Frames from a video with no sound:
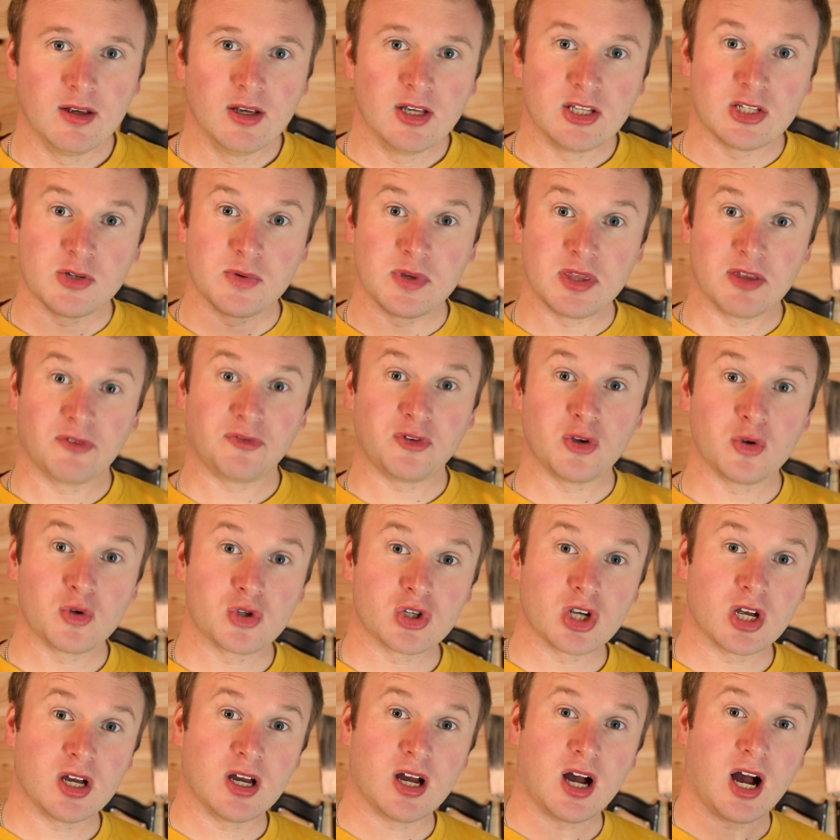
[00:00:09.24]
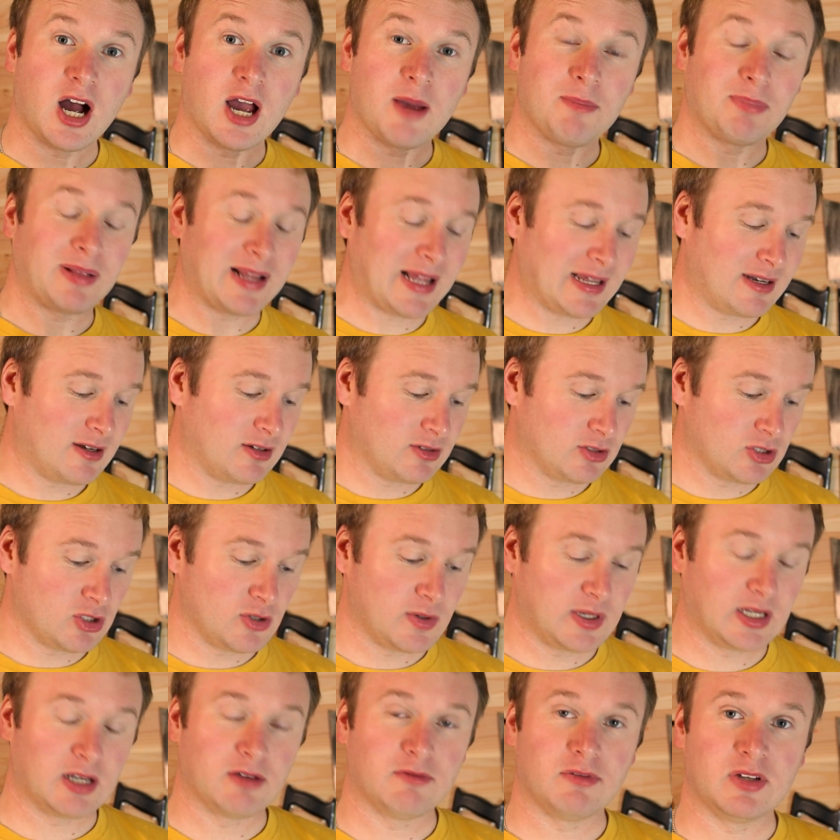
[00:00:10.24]
So in the future I plan on
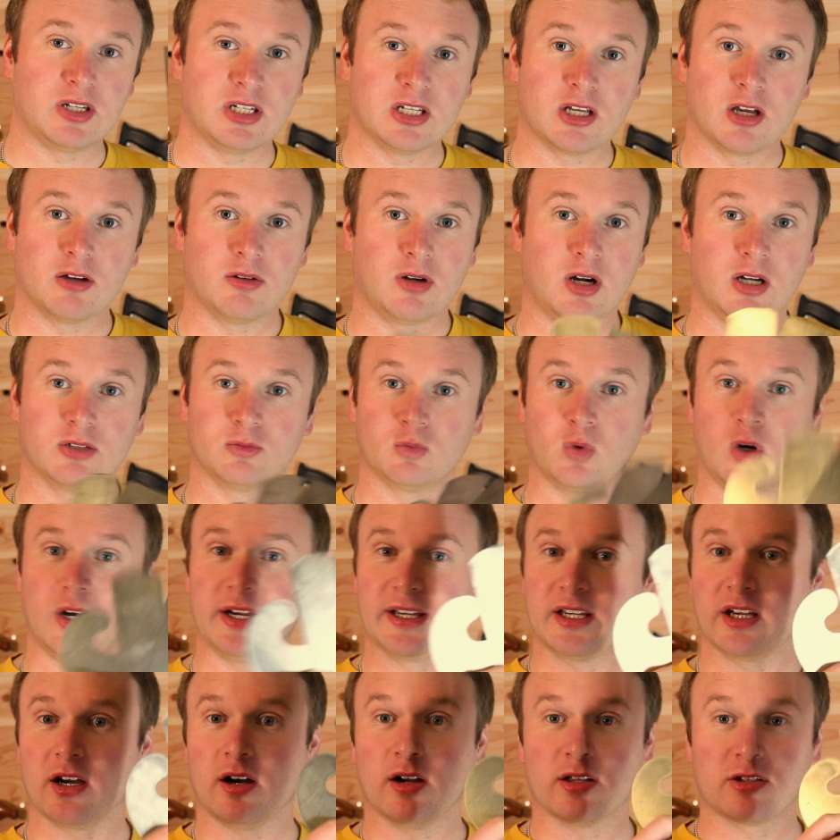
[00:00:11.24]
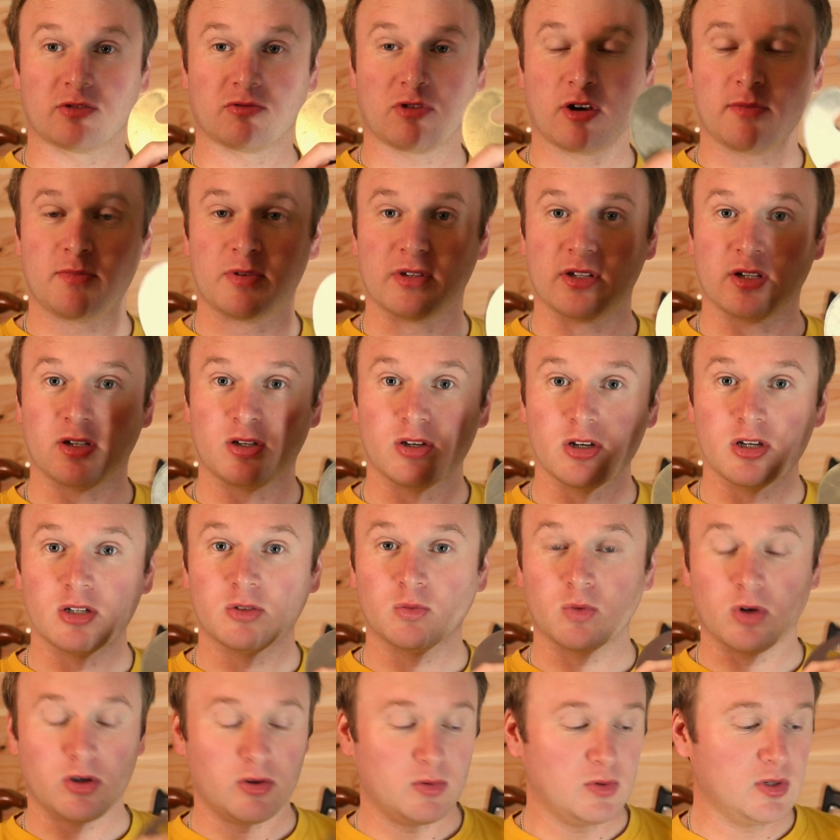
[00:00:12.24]
doing a video on why card scrapers are good,
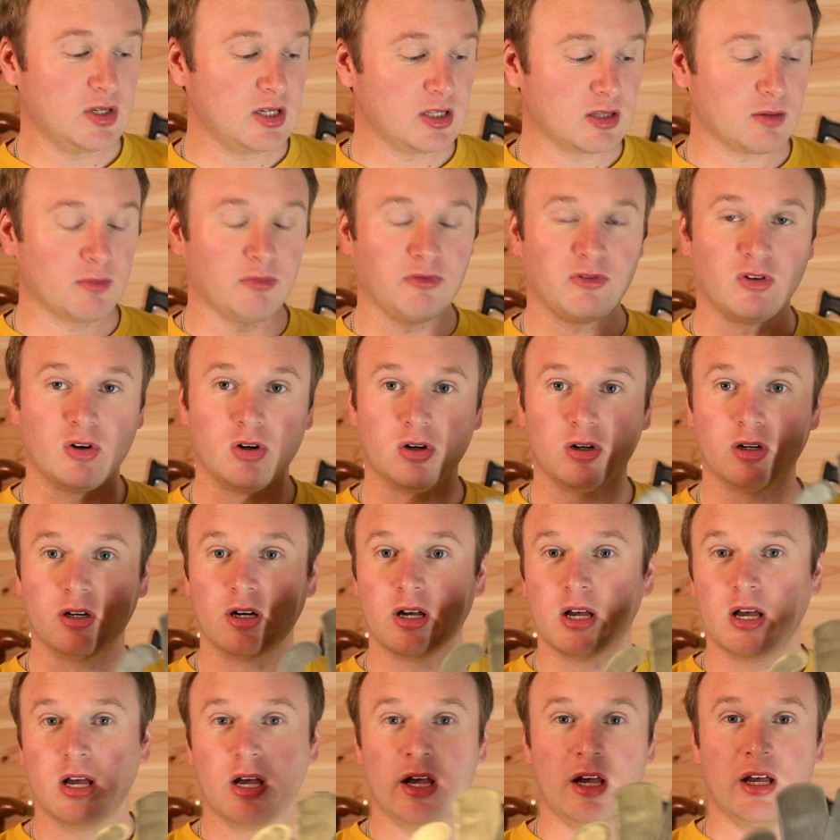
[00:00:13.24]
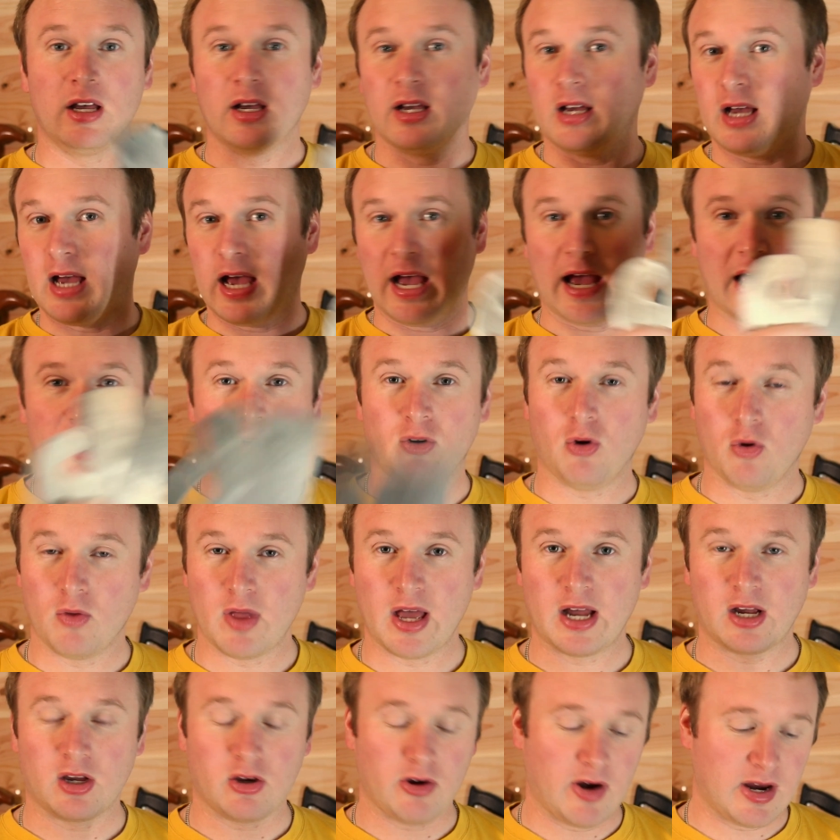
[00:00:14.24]
what you need them for, and all
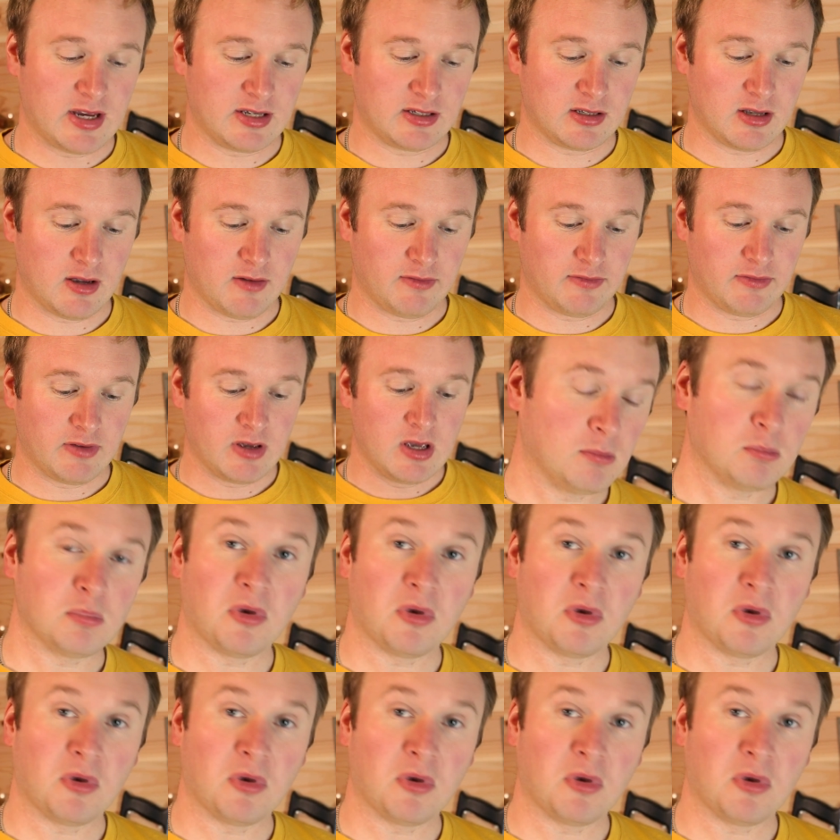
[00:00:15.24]
that great stuff.